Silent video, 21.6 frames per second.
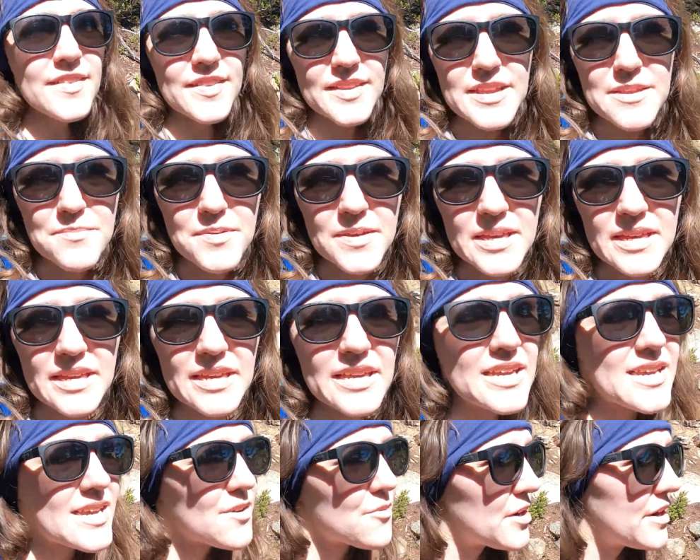steep
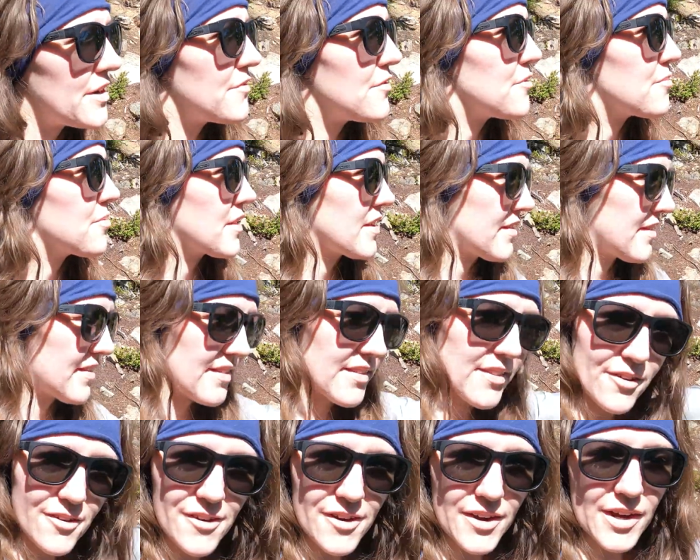in quite a few places.
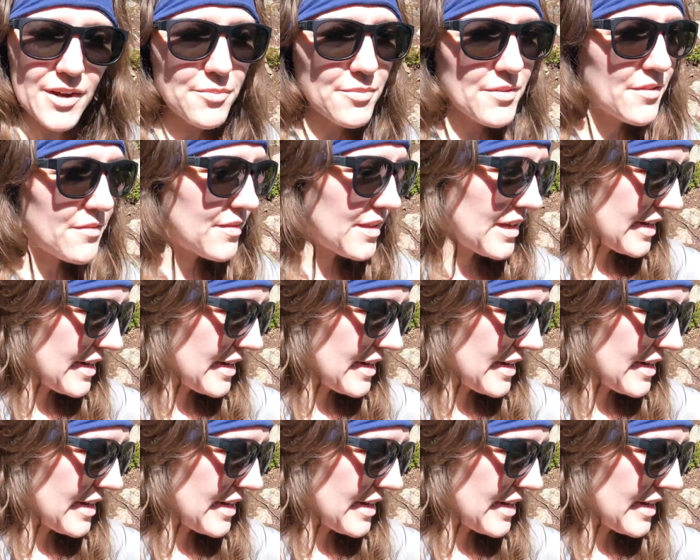There are a couple of